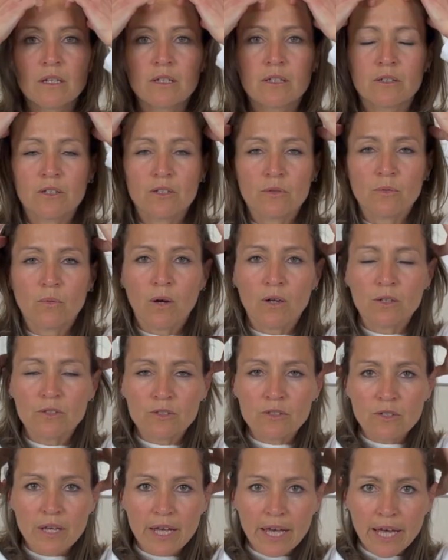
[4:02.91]
You want
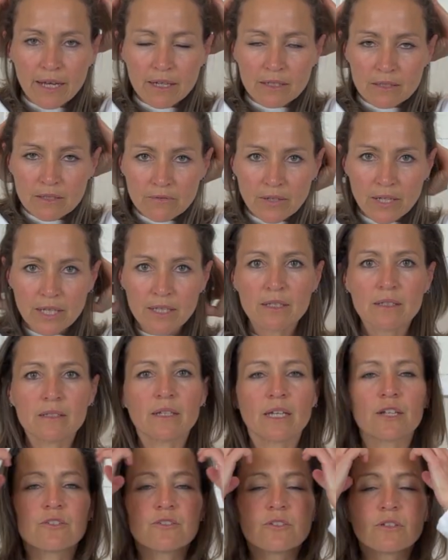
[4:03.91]
to activate the
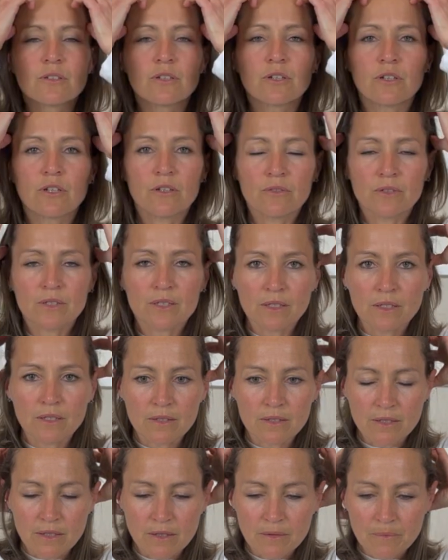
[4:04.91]
central nervous
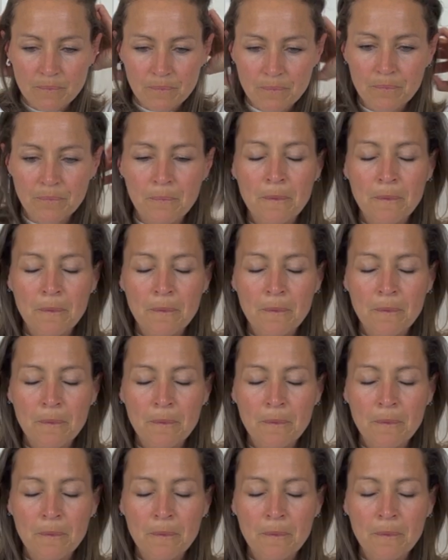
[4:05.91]
system